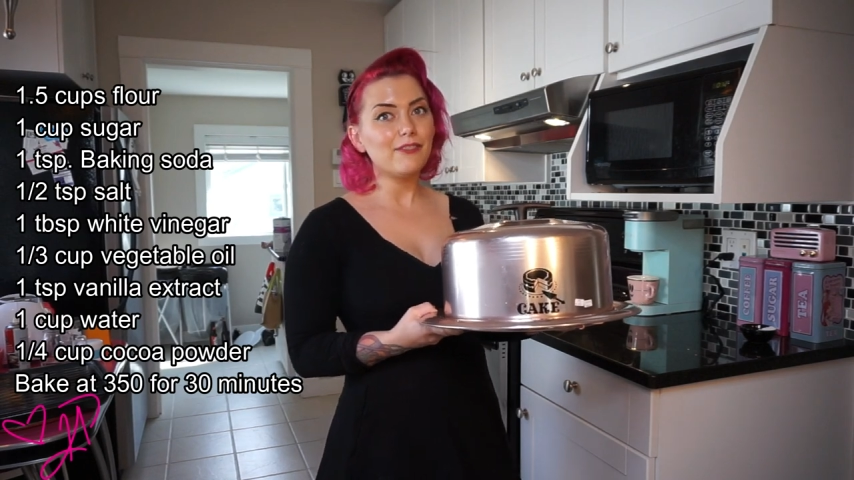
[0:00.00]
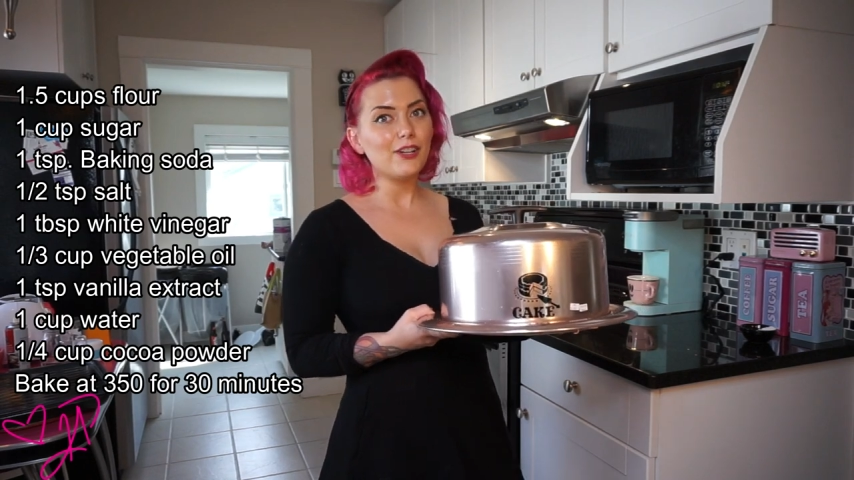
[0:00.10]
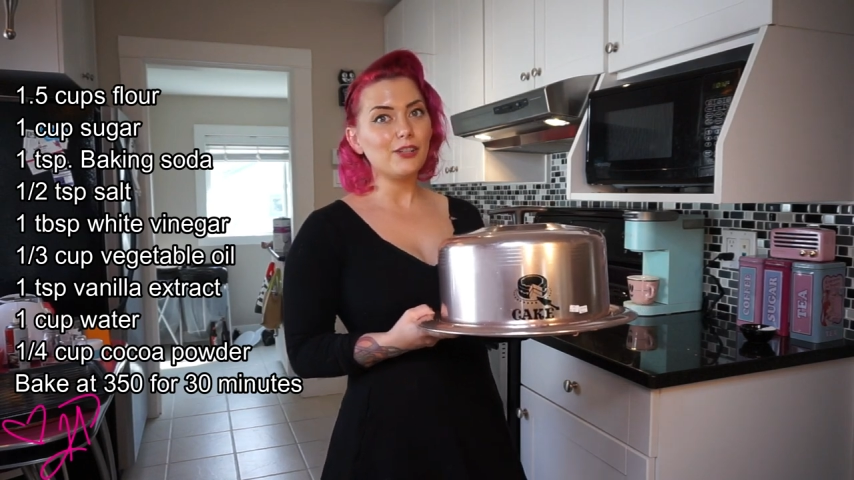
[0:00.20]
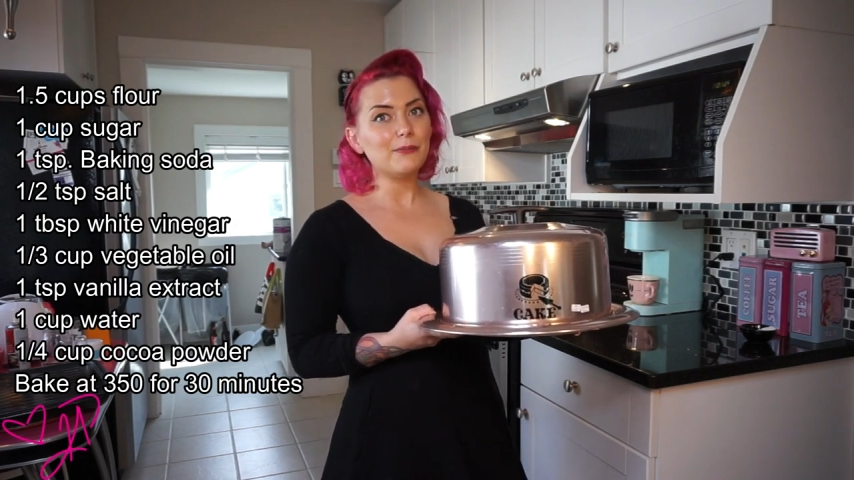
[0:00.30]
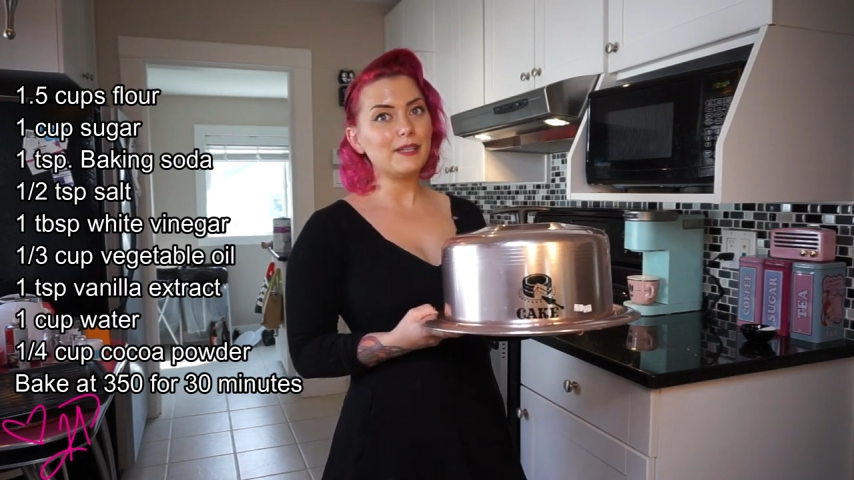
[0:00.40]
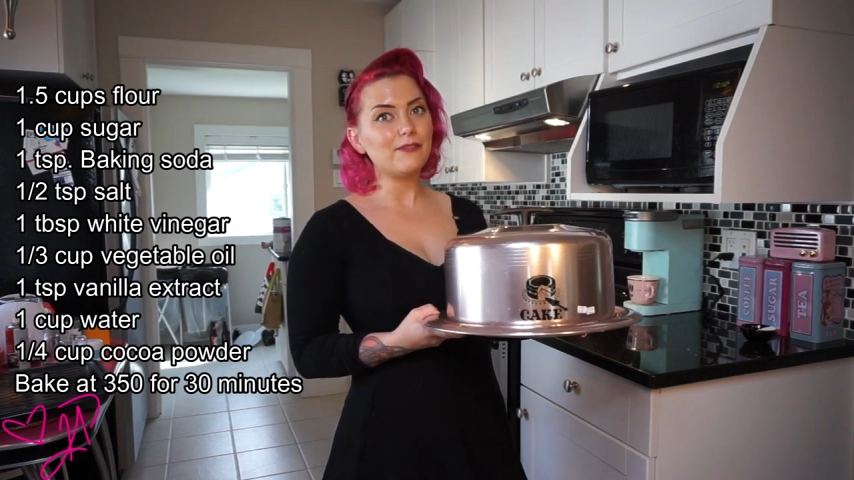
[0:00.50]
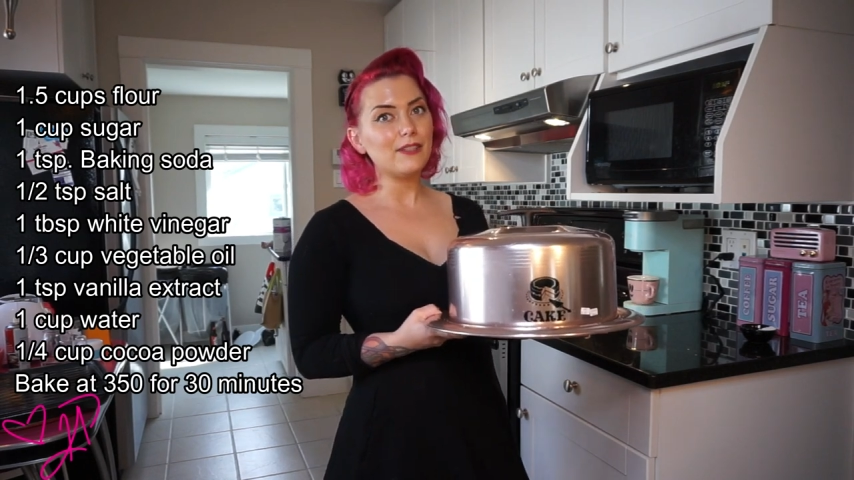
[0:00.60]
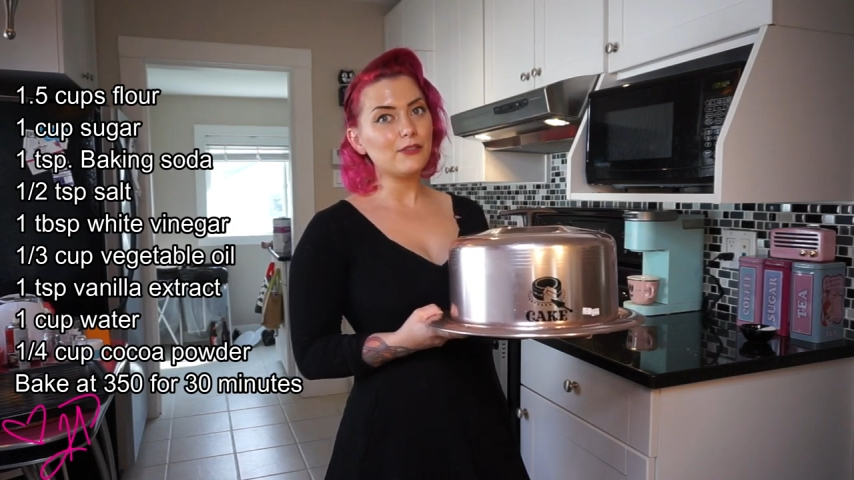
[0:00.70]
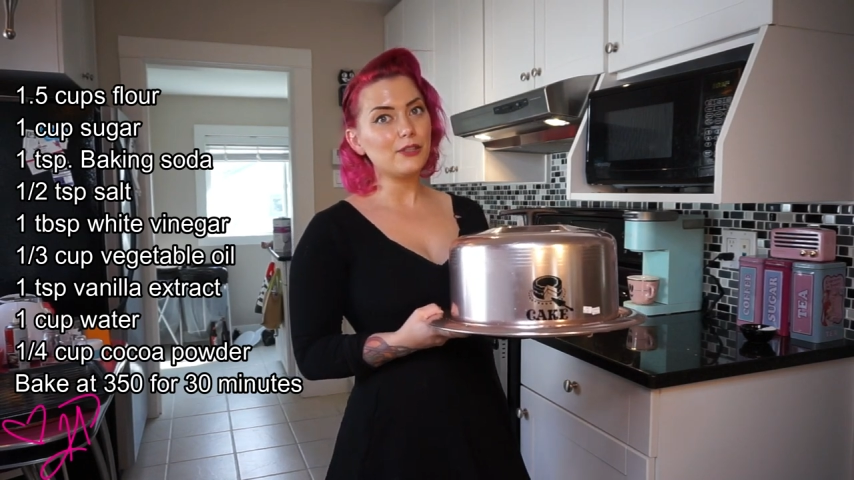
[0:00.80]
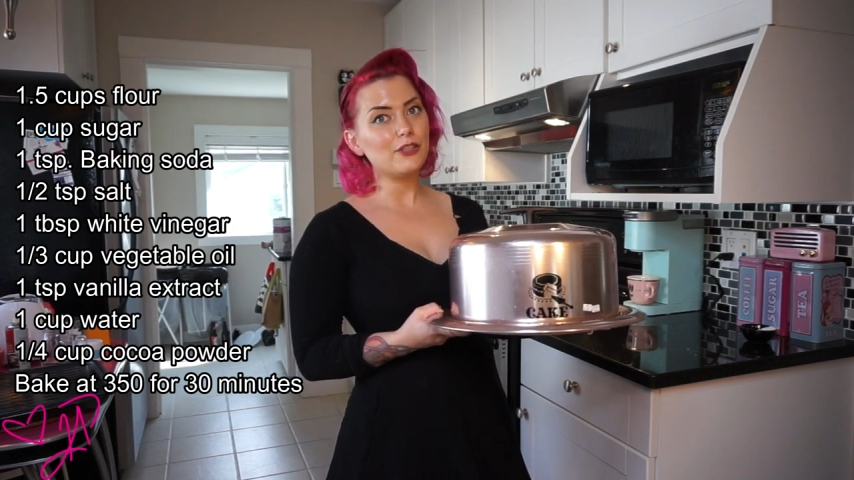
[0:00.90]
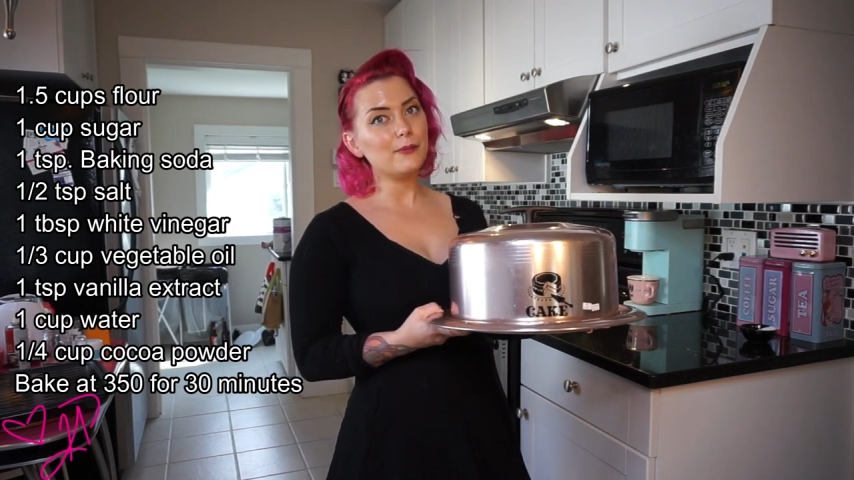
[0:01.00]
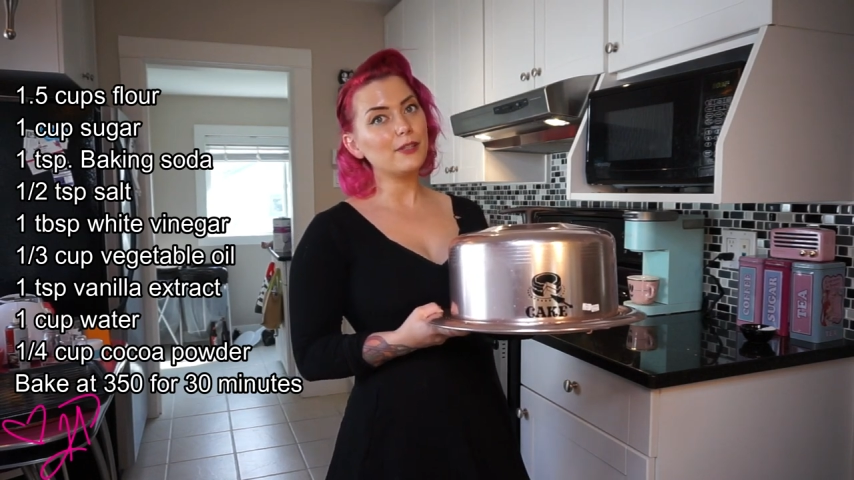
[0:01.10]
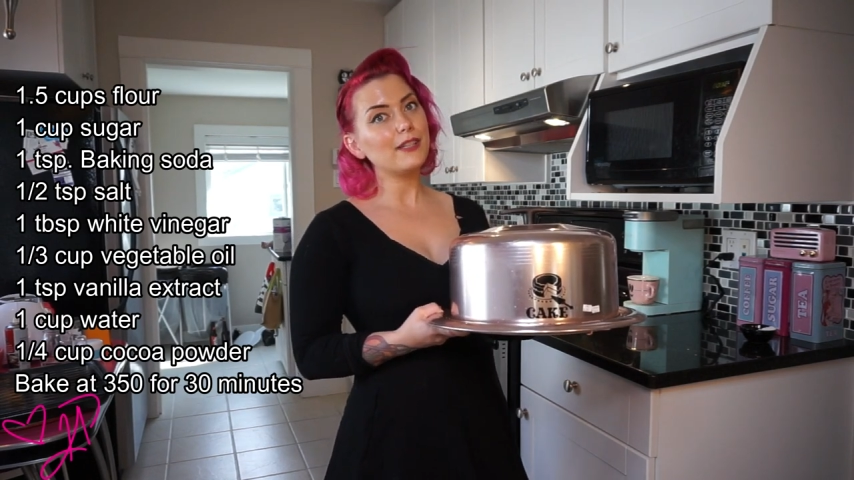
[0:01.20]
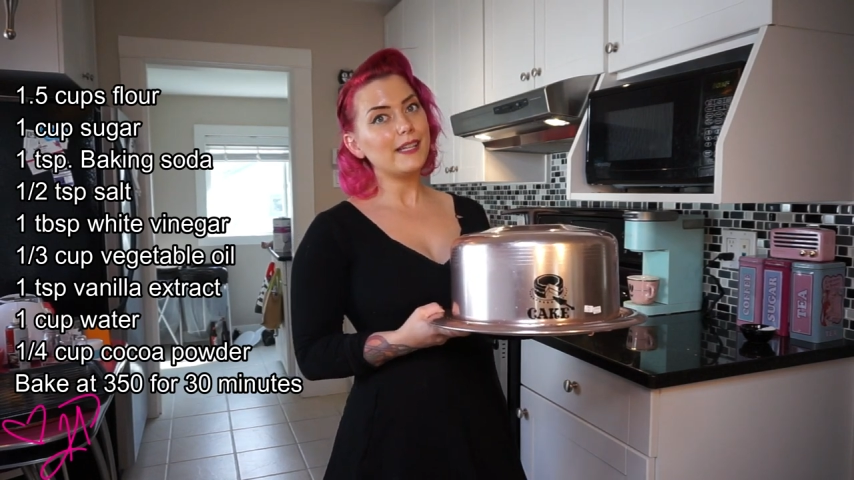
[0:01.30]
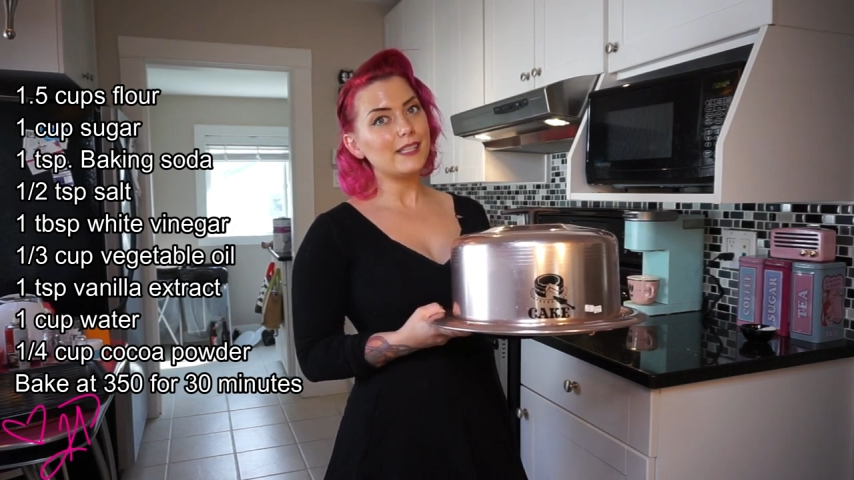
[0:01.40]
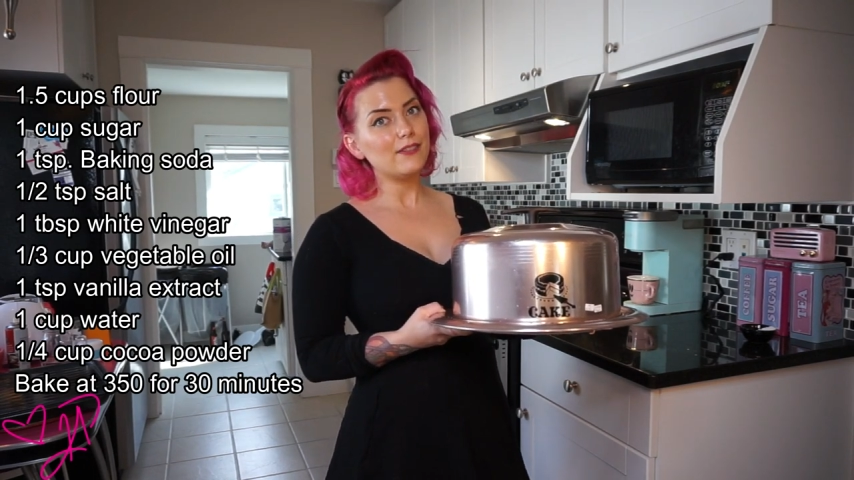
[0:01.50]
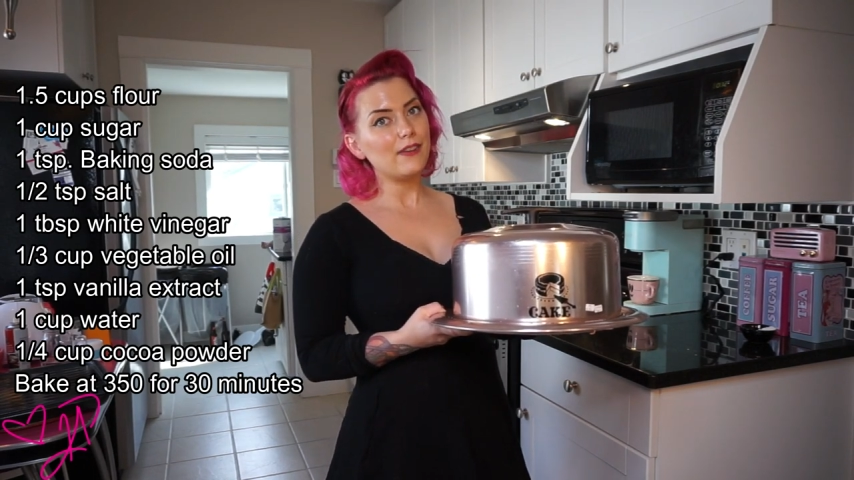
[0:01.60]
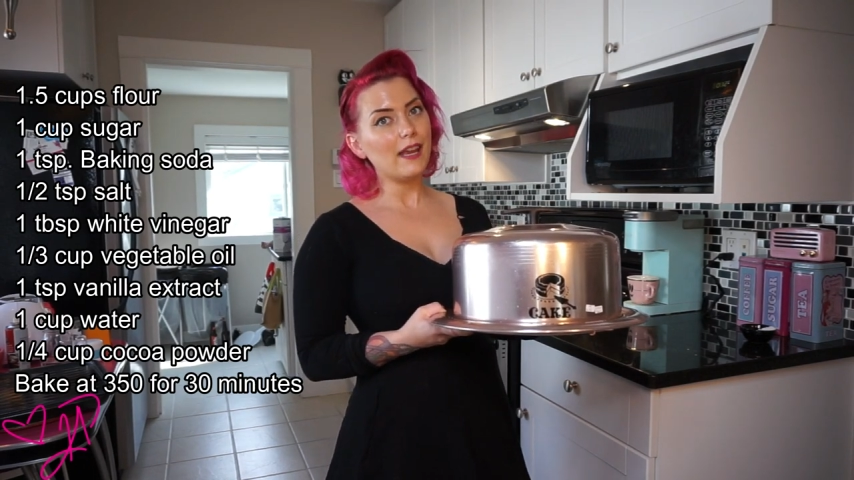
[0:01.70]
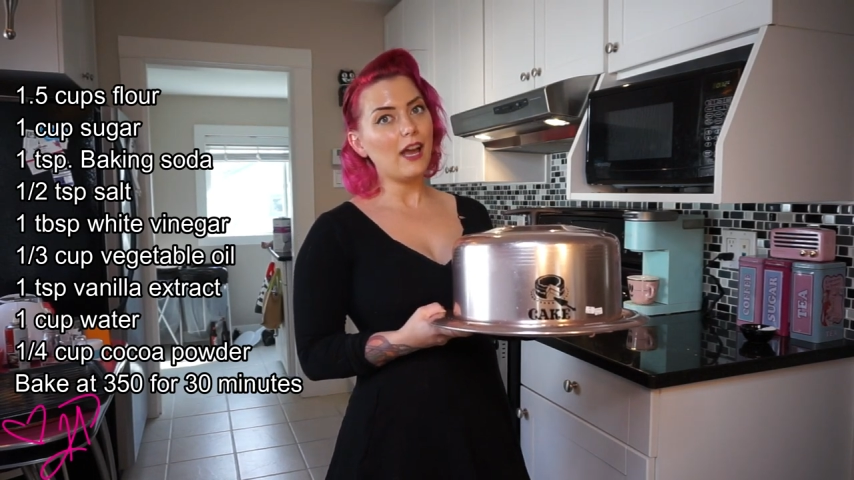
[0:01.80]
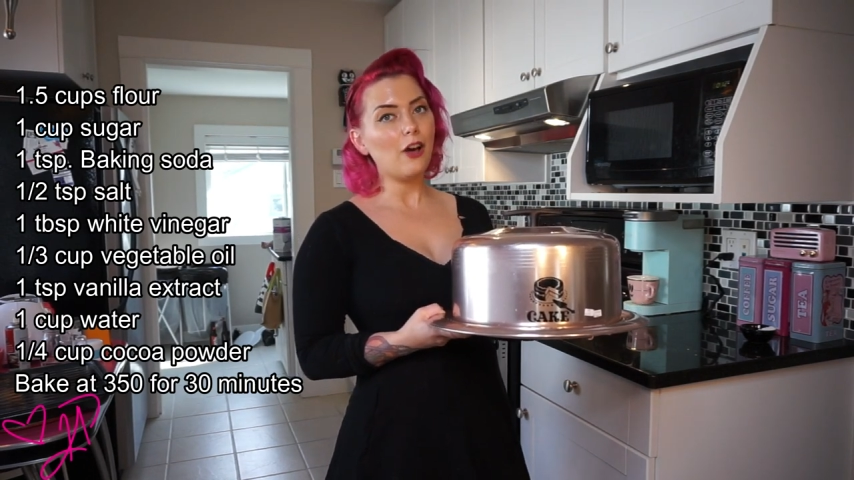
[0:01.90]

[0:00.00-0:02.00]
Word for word: follow my favorite YouTuber, Laci Fay.